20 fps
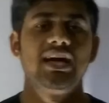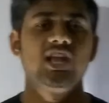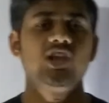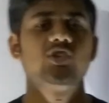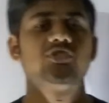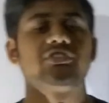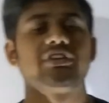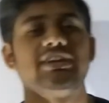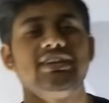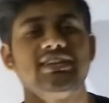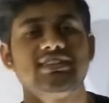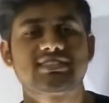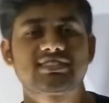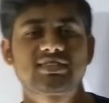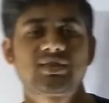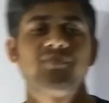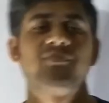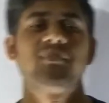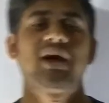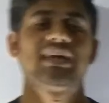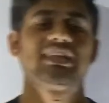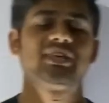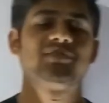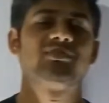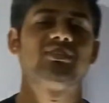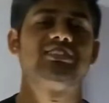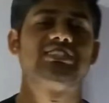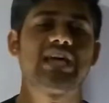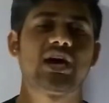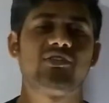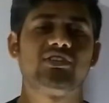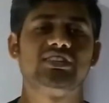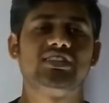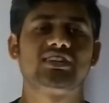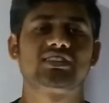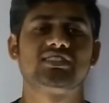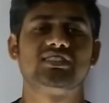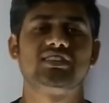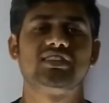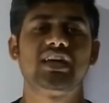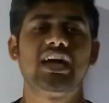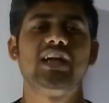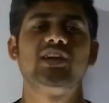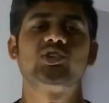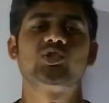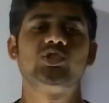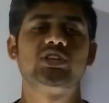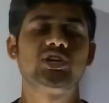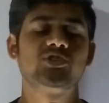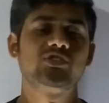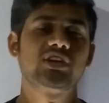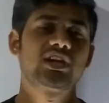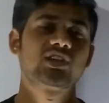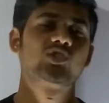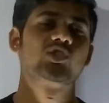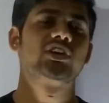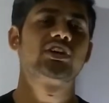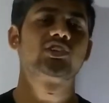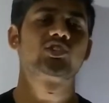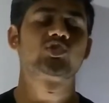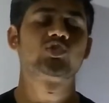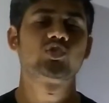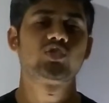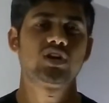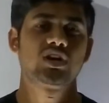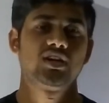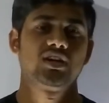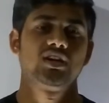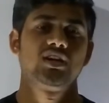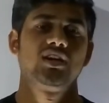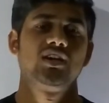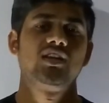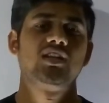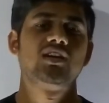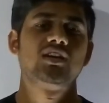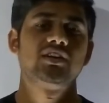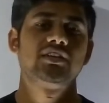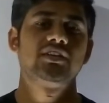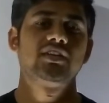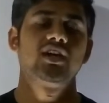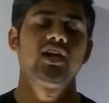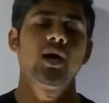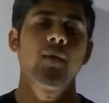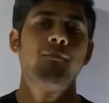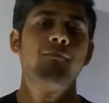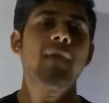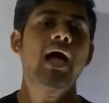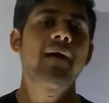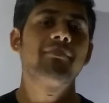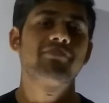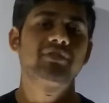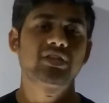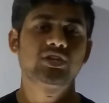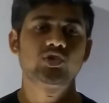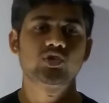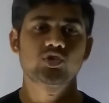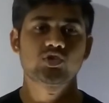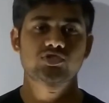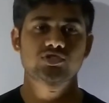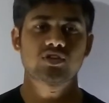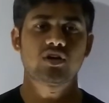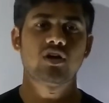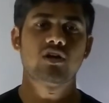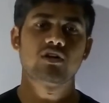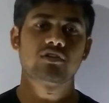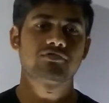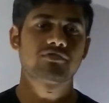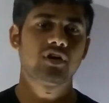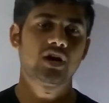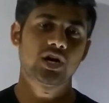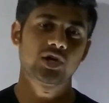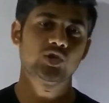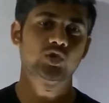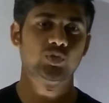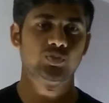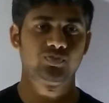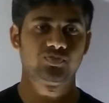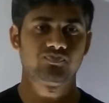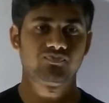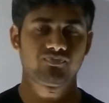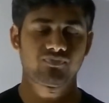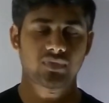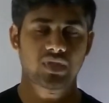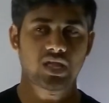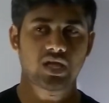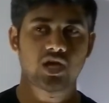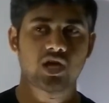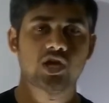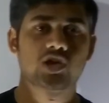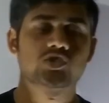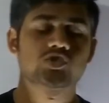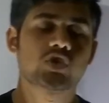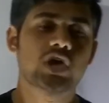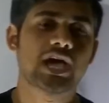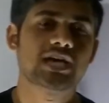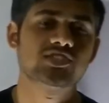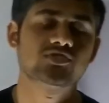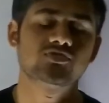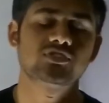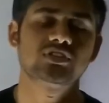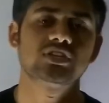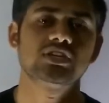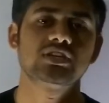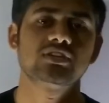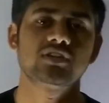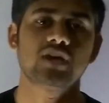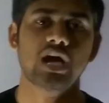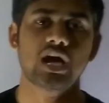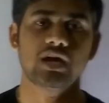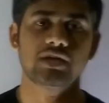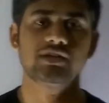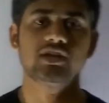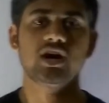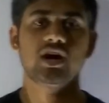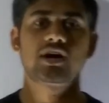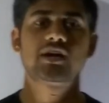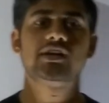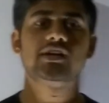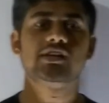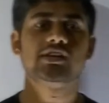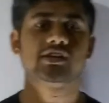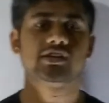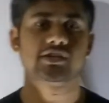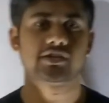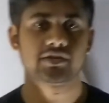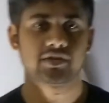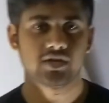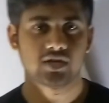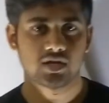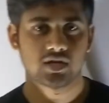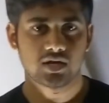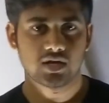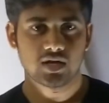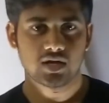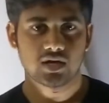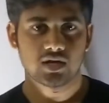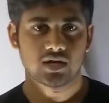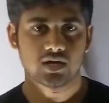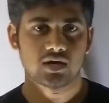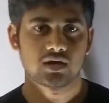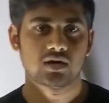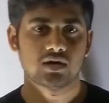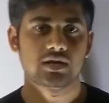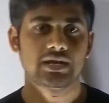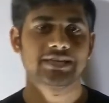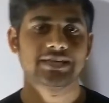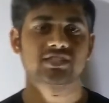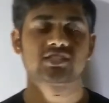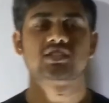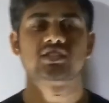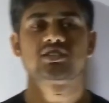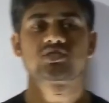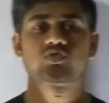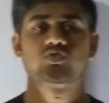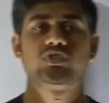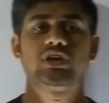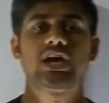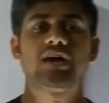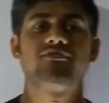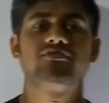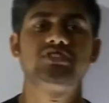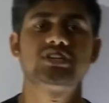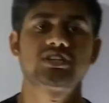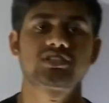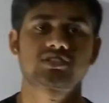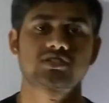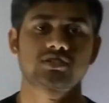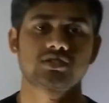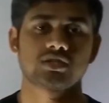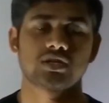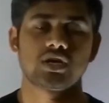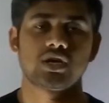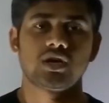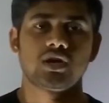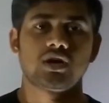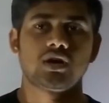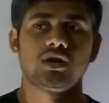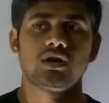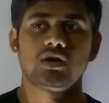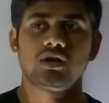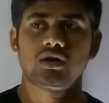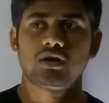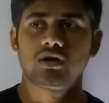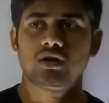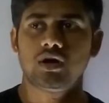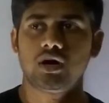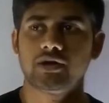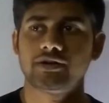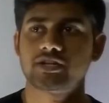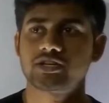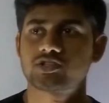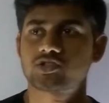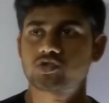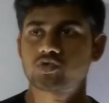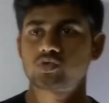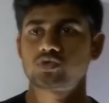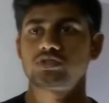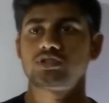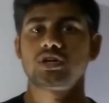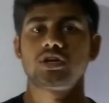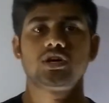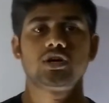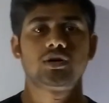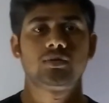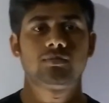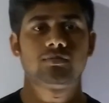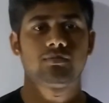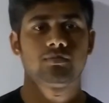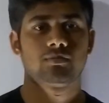Hello friends, my name is Javed Akhtar and today we are going to learn MapReduce of Hadoop. So as we in earlier lectures we have just understood the